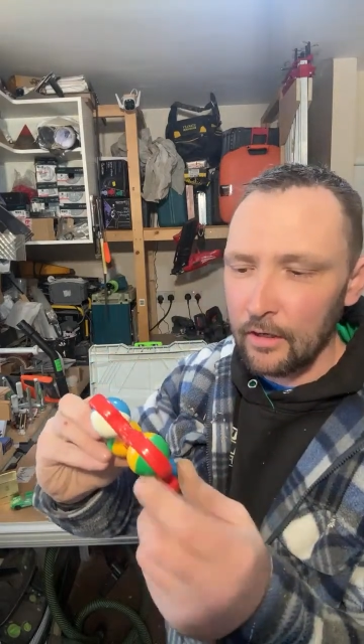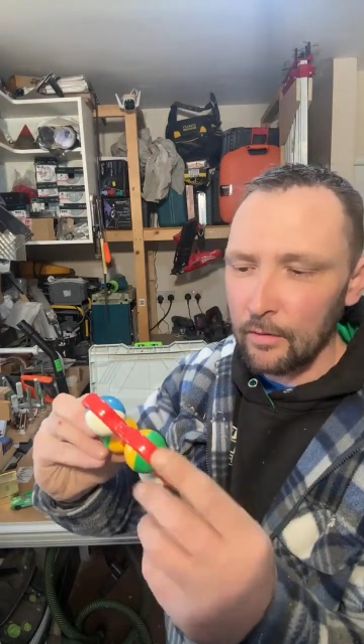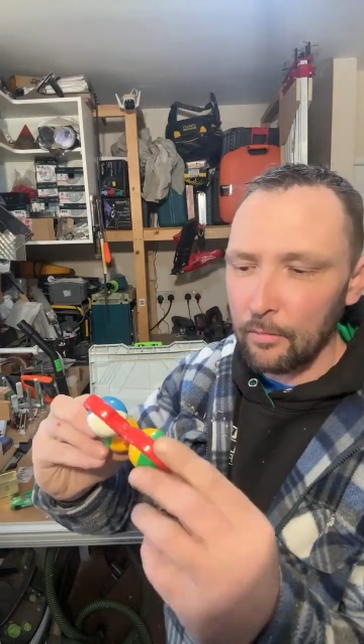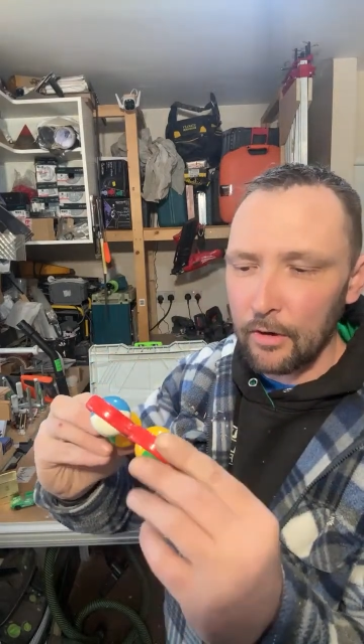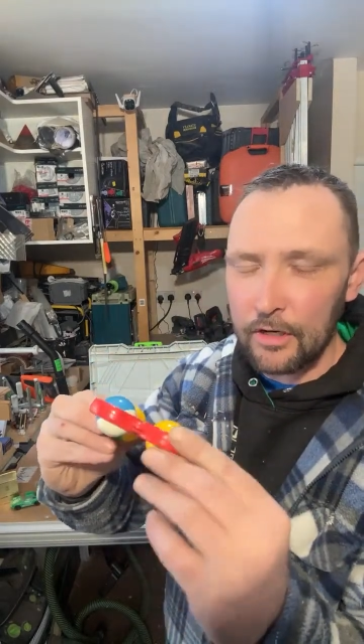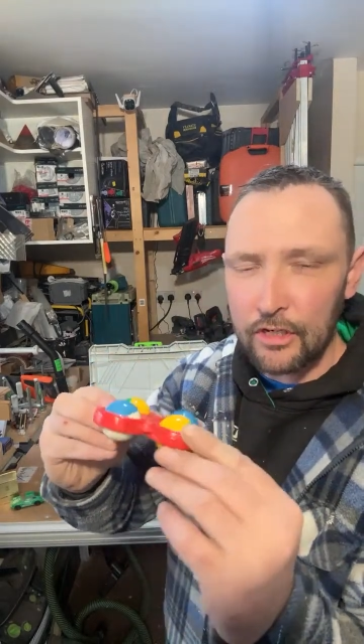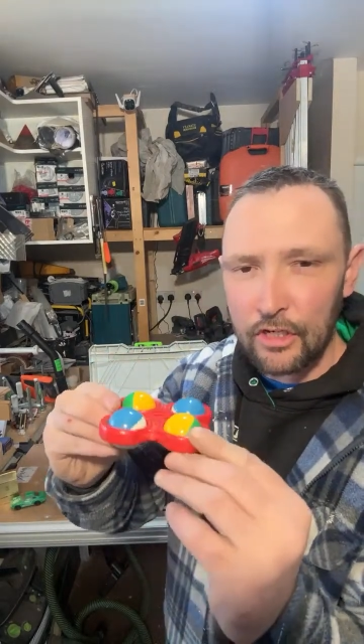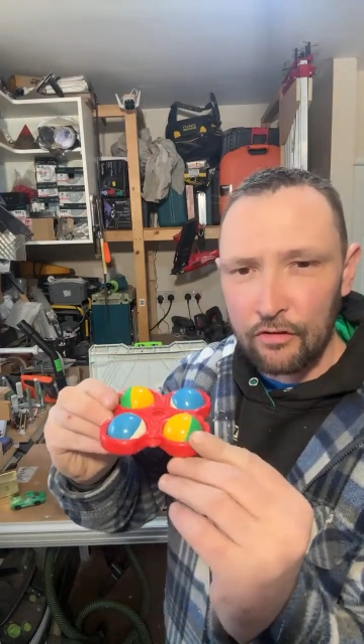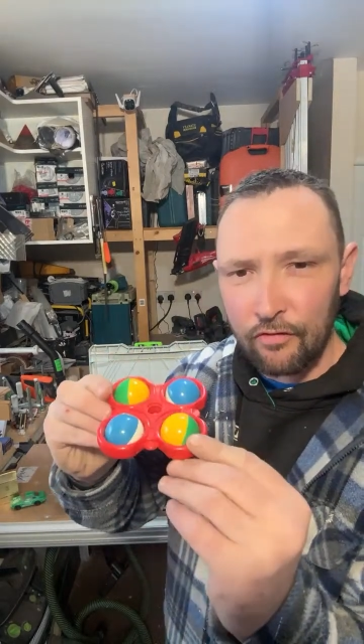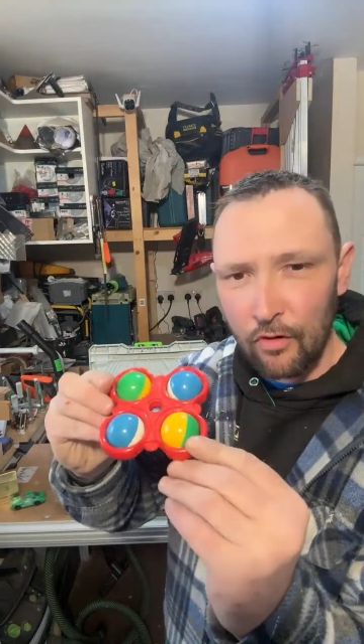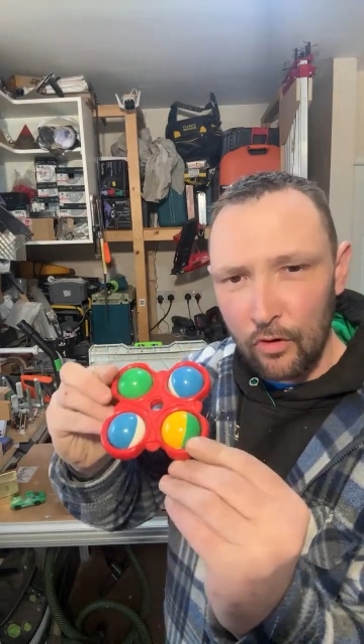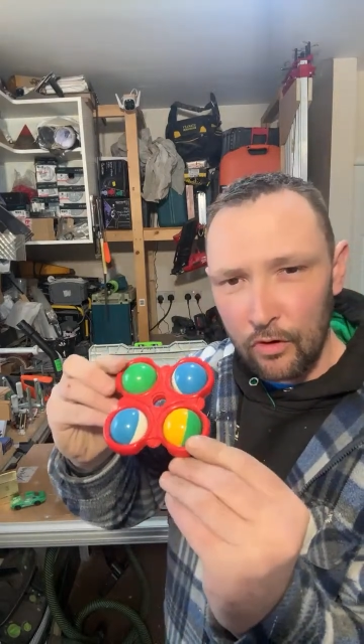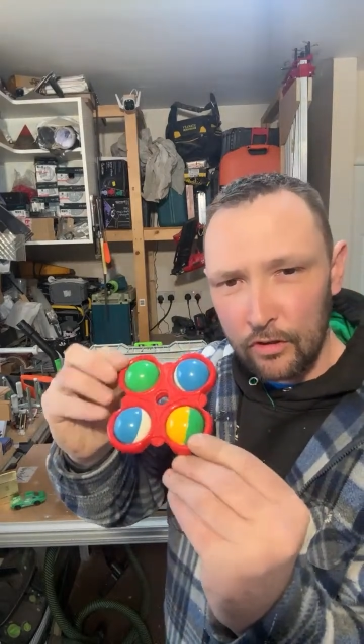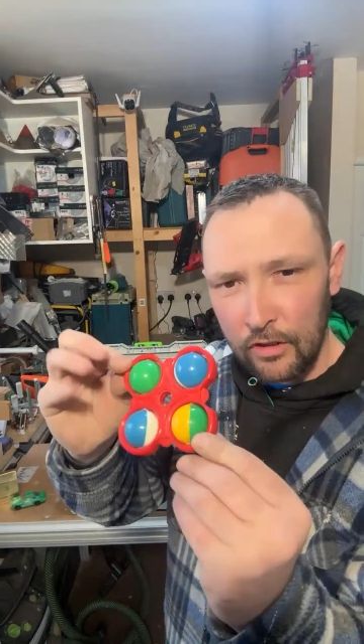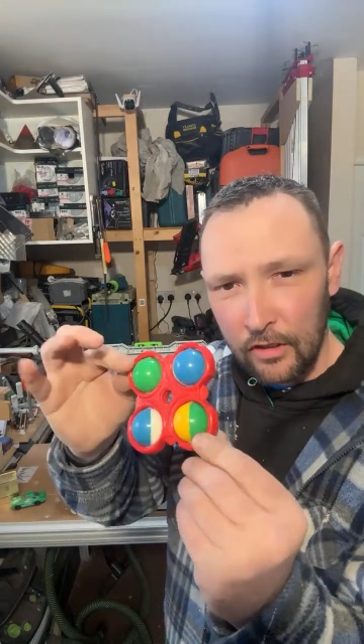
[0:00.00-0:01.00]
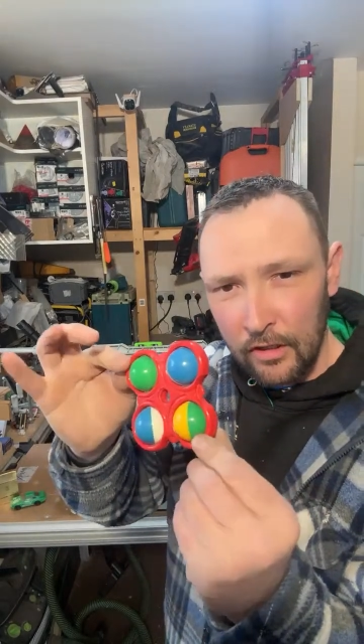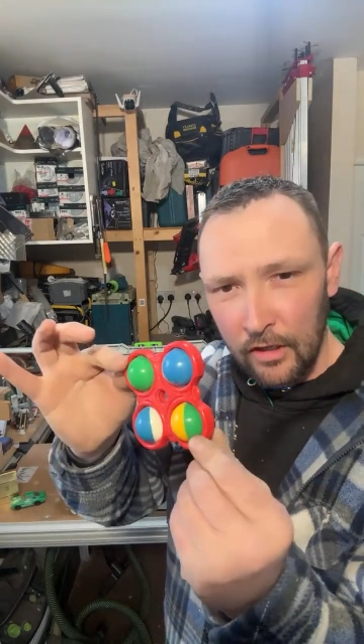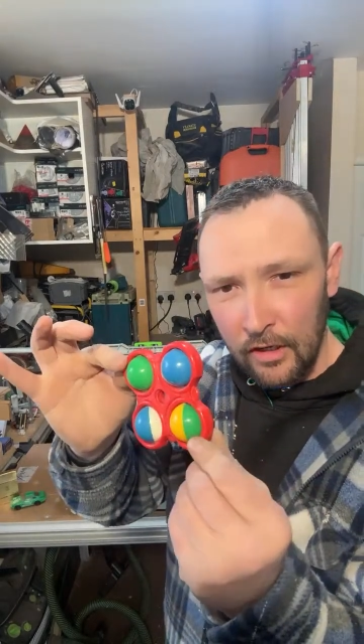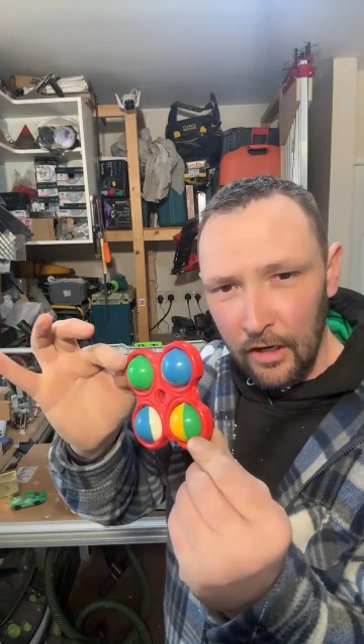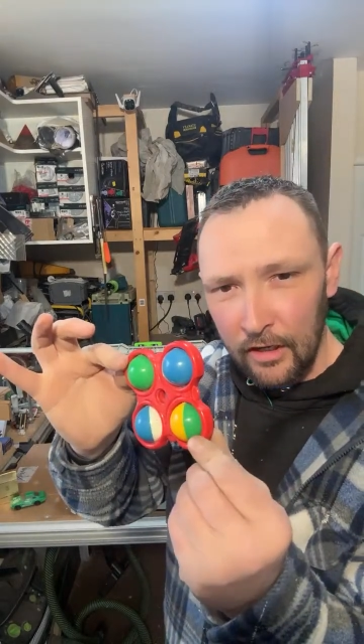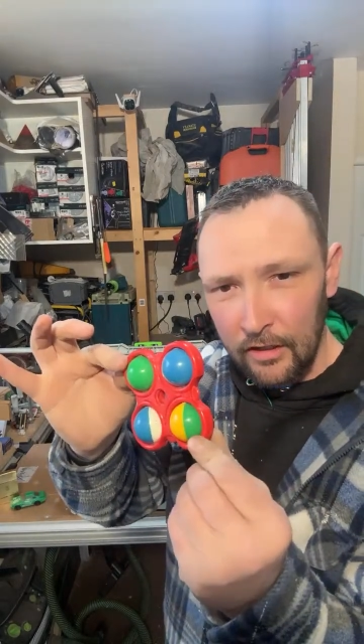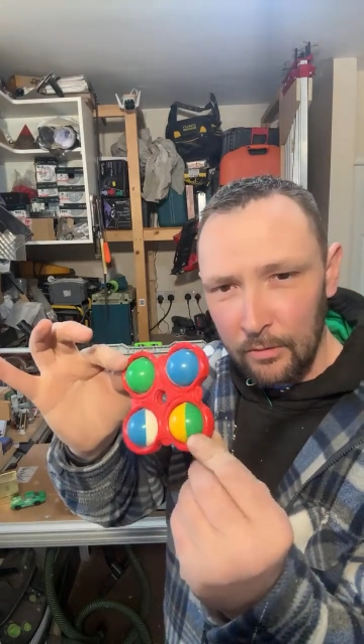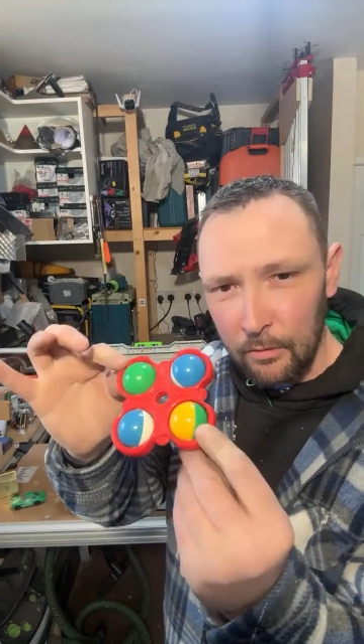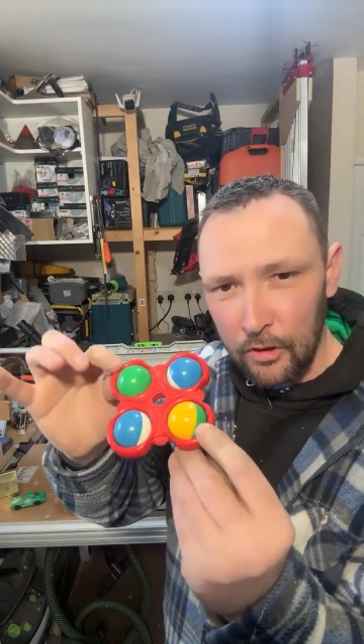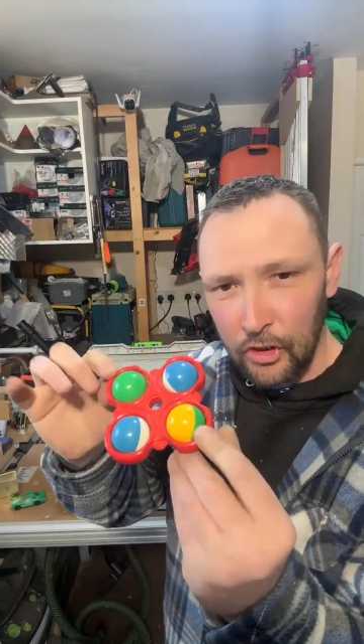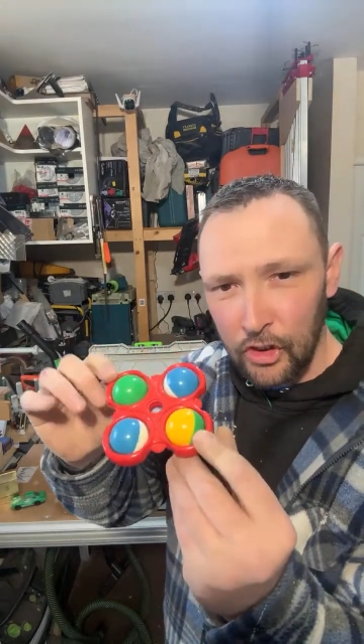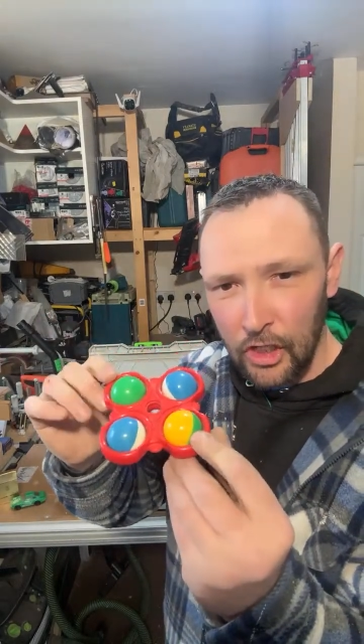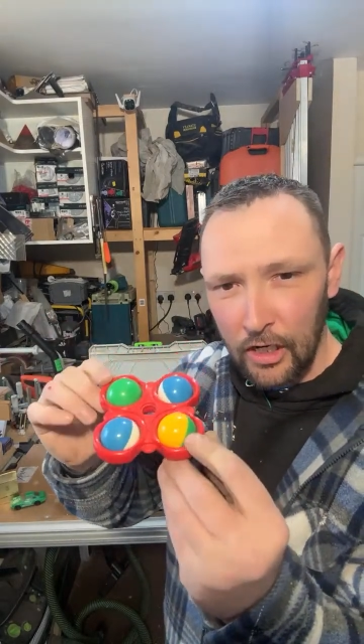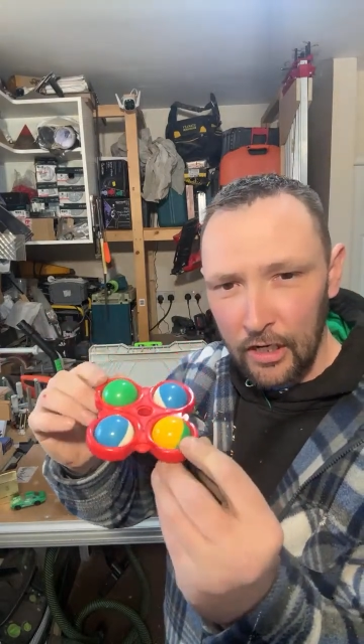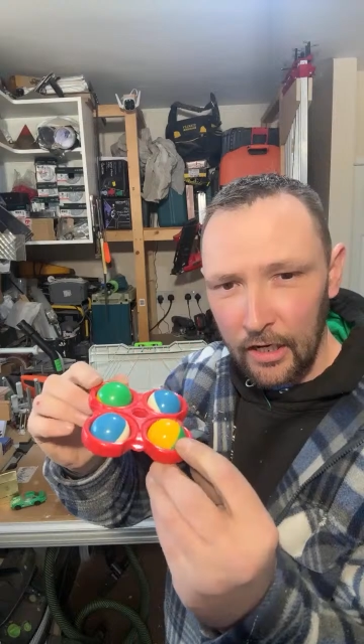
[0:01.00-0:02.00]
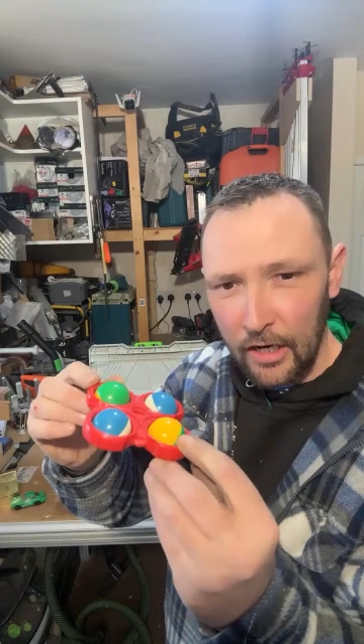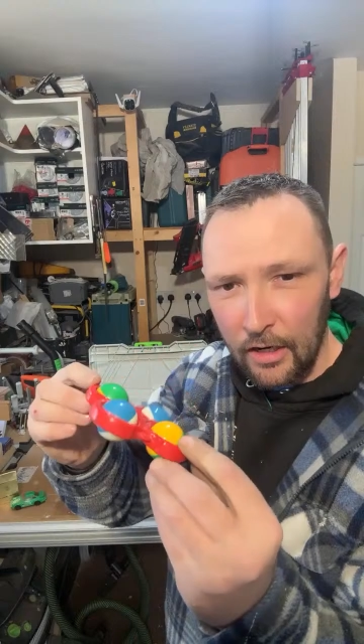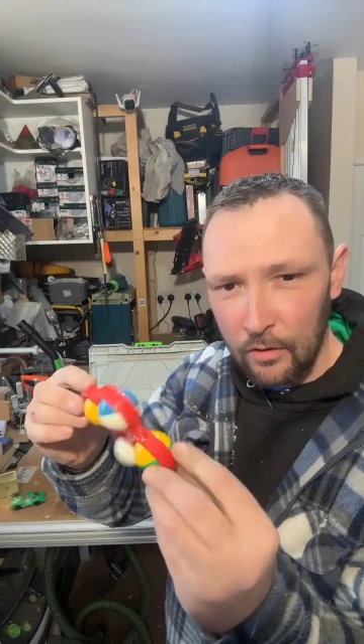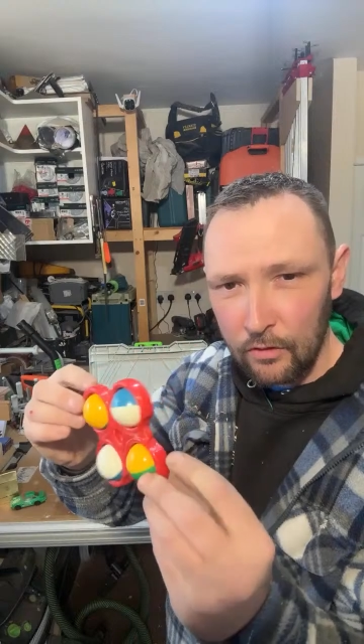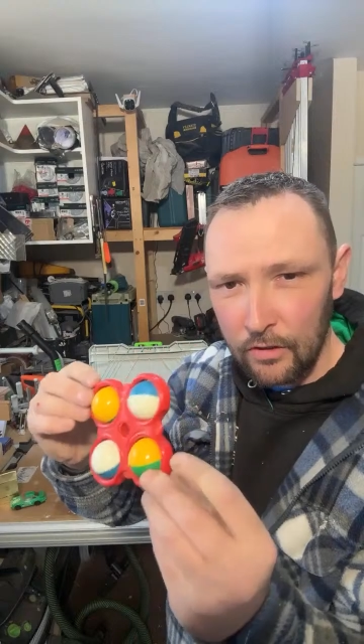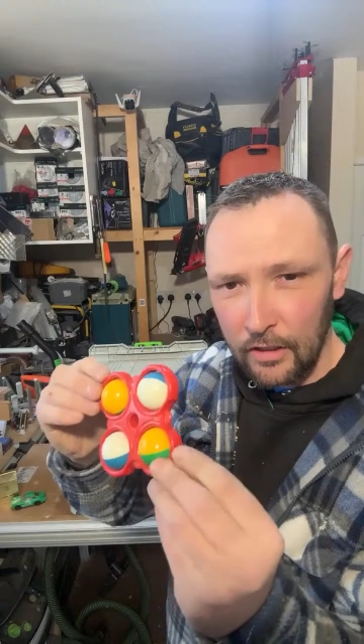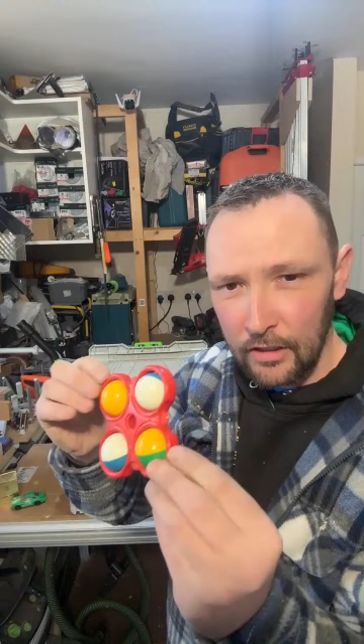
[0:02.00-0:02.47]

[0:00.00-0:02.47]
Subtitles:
But I just thought I didn't want to check it out.